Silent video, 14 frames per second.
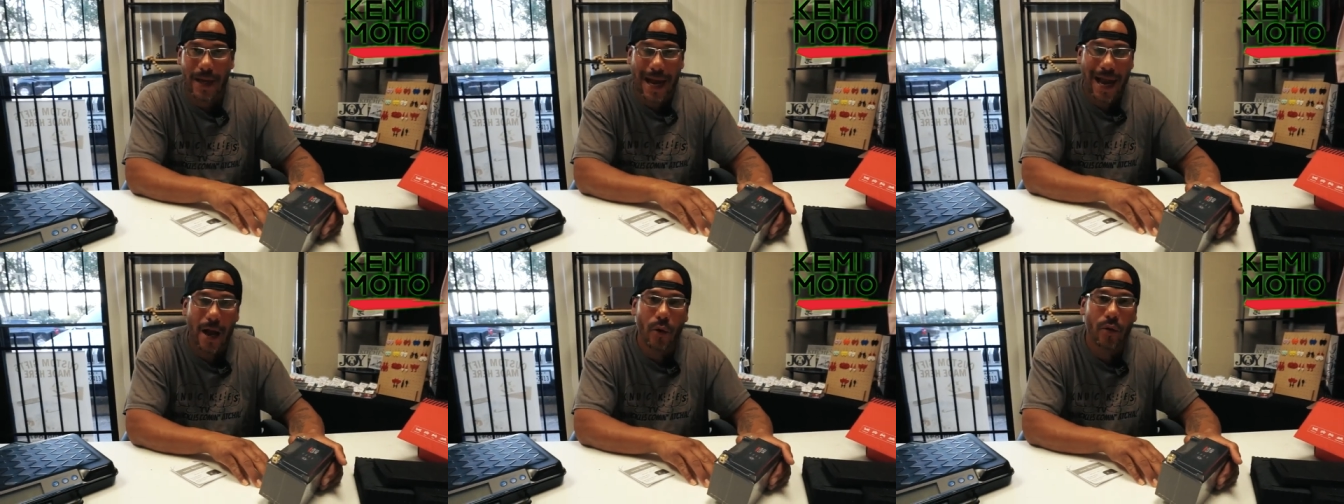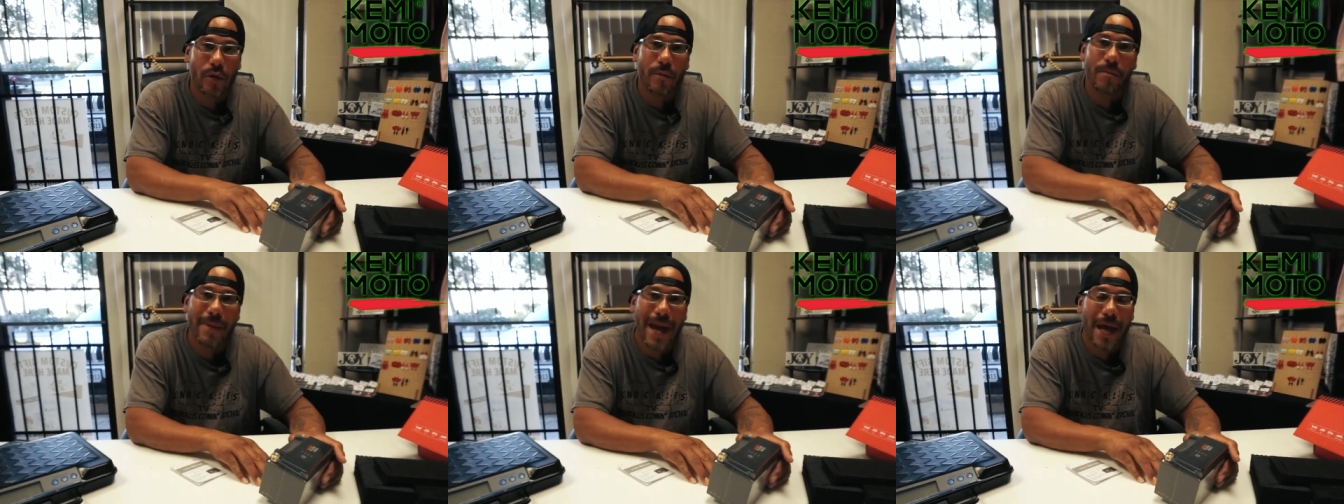
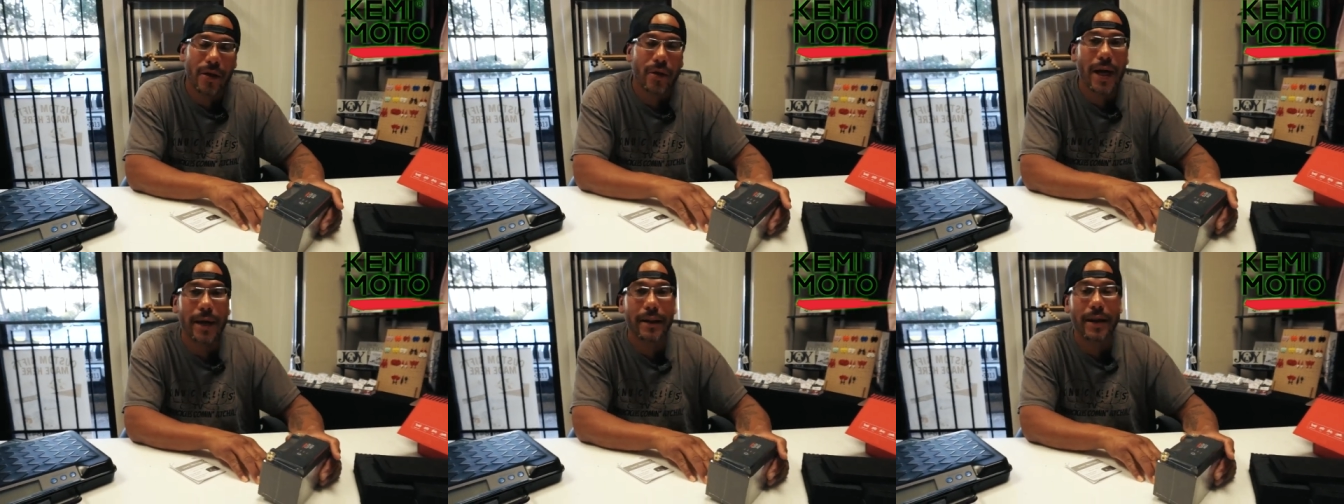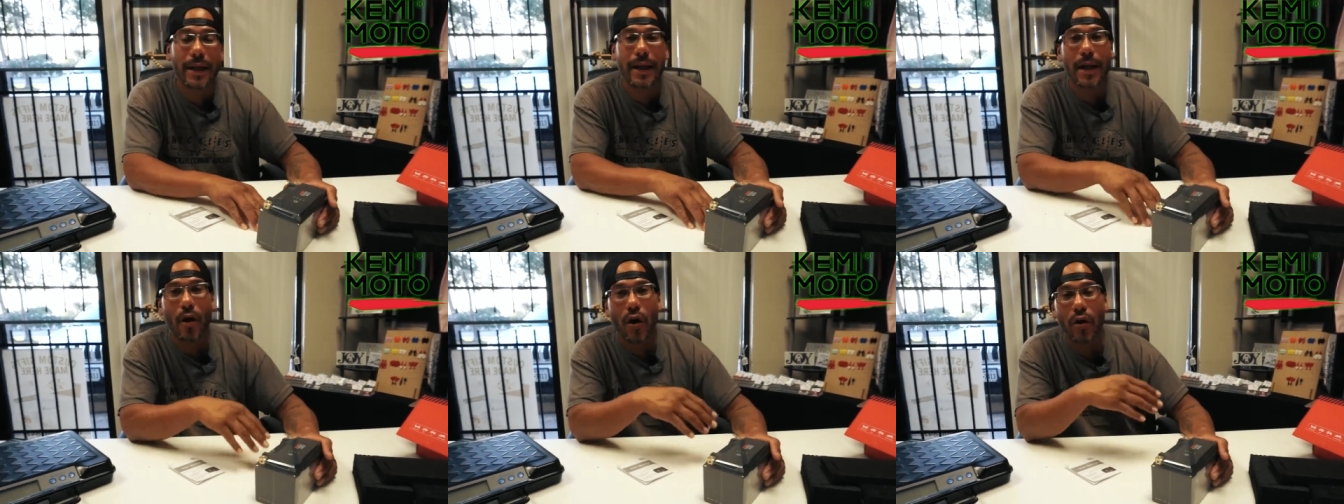hour battery and
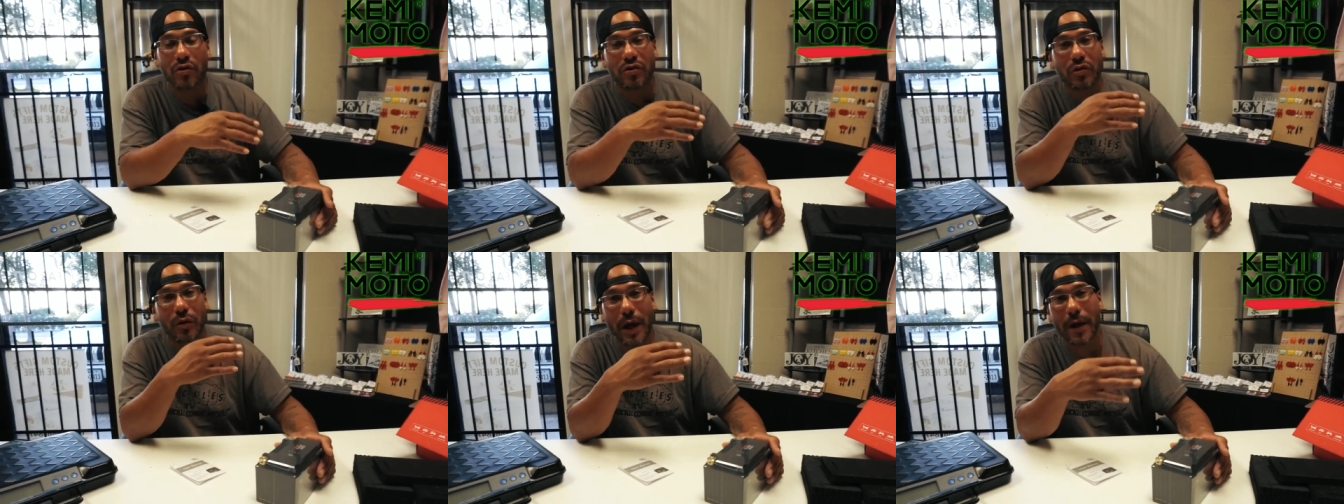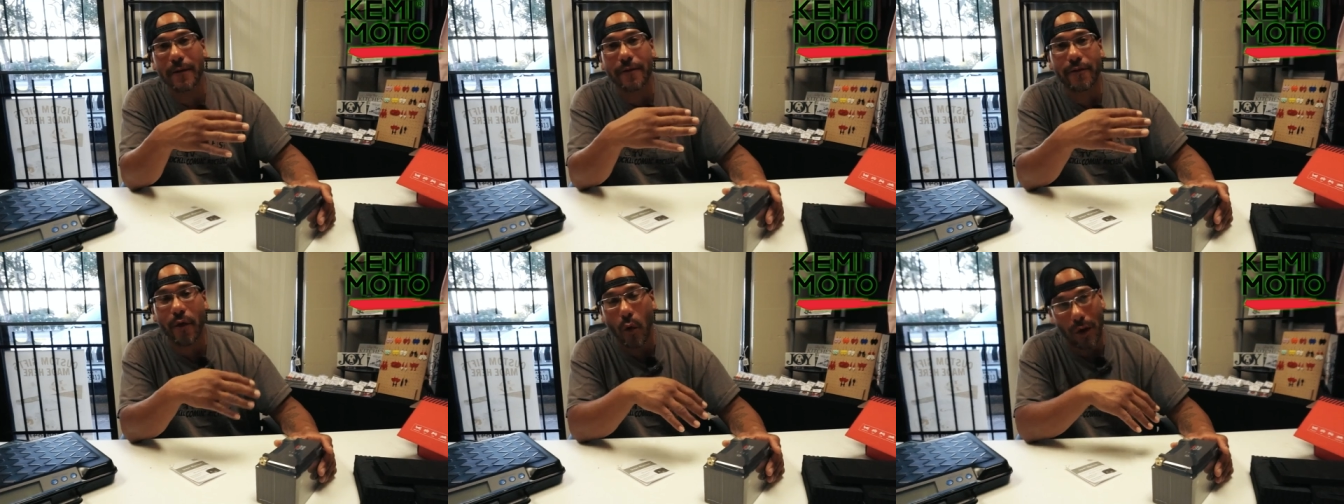then also a
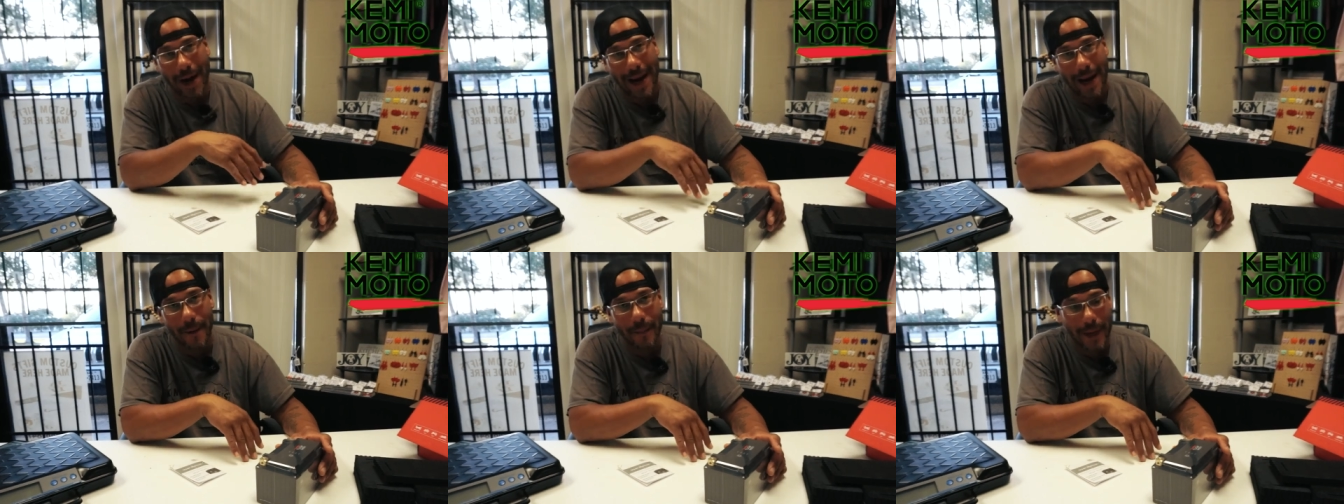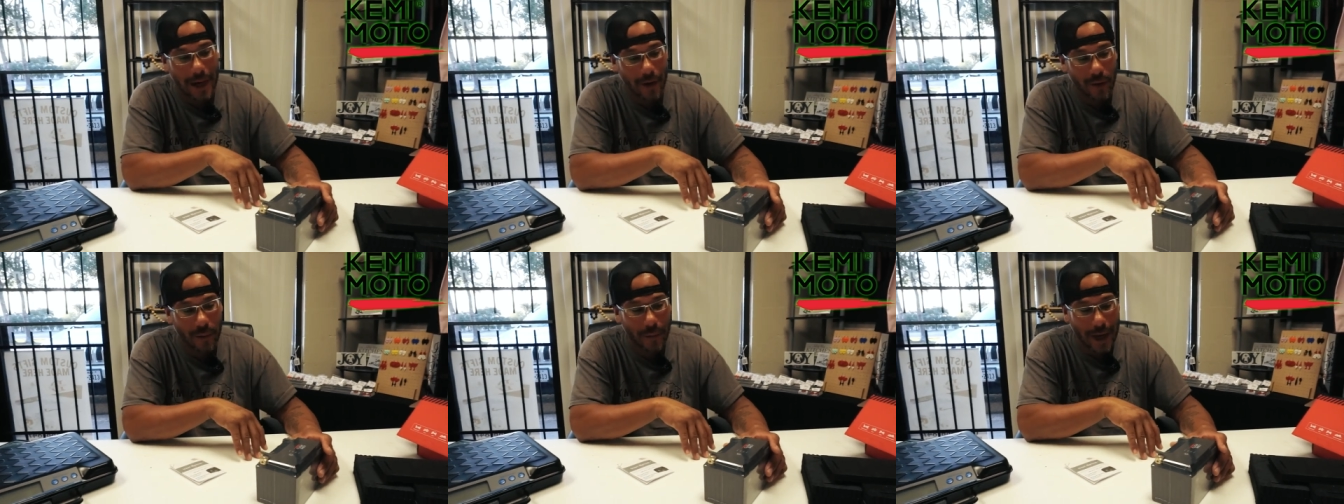4 amp
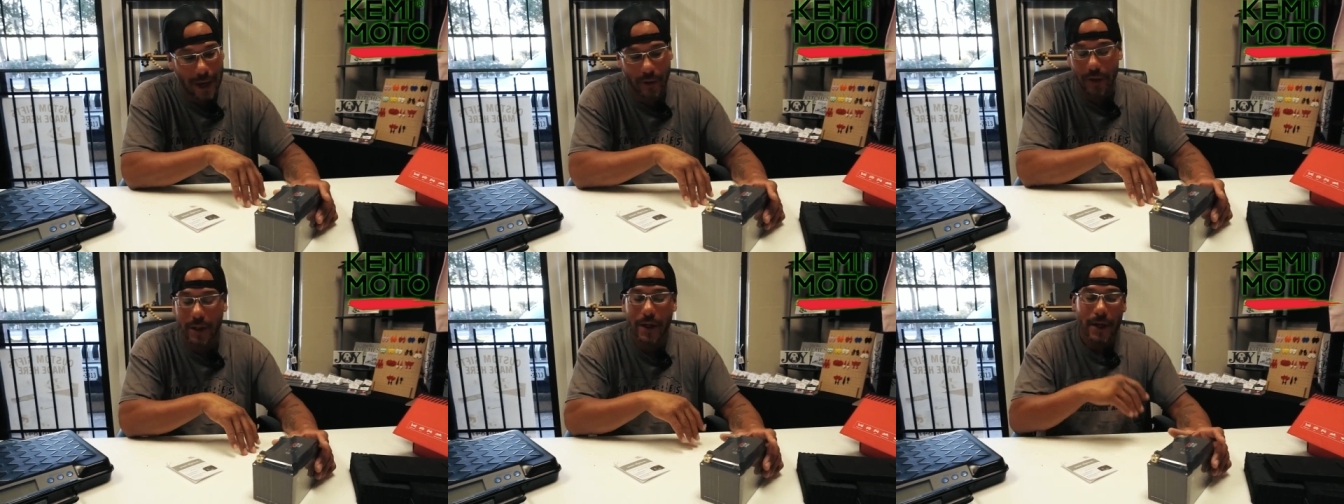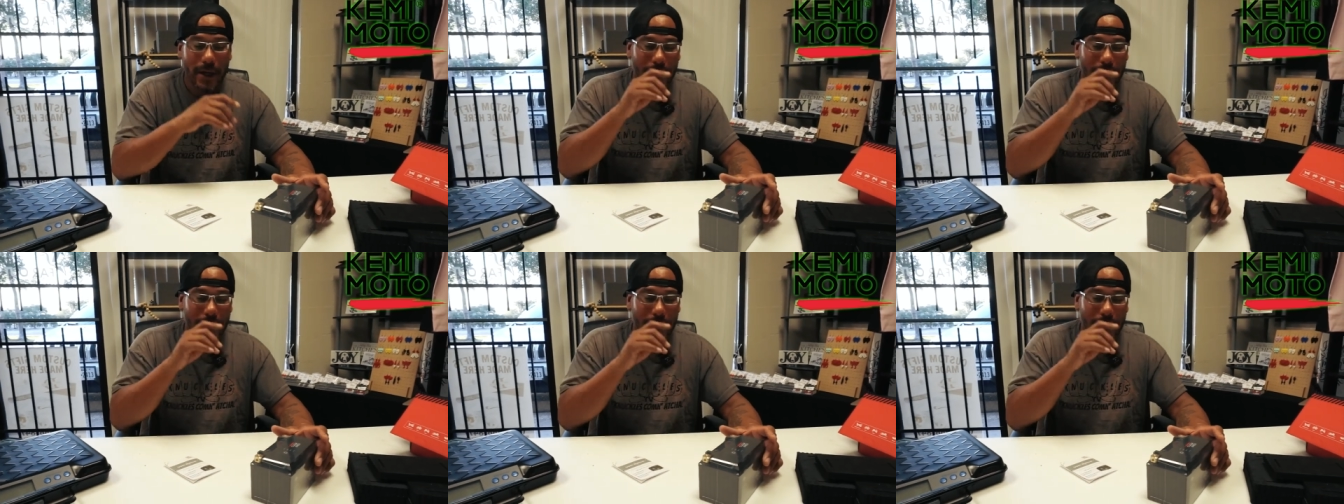hour battery.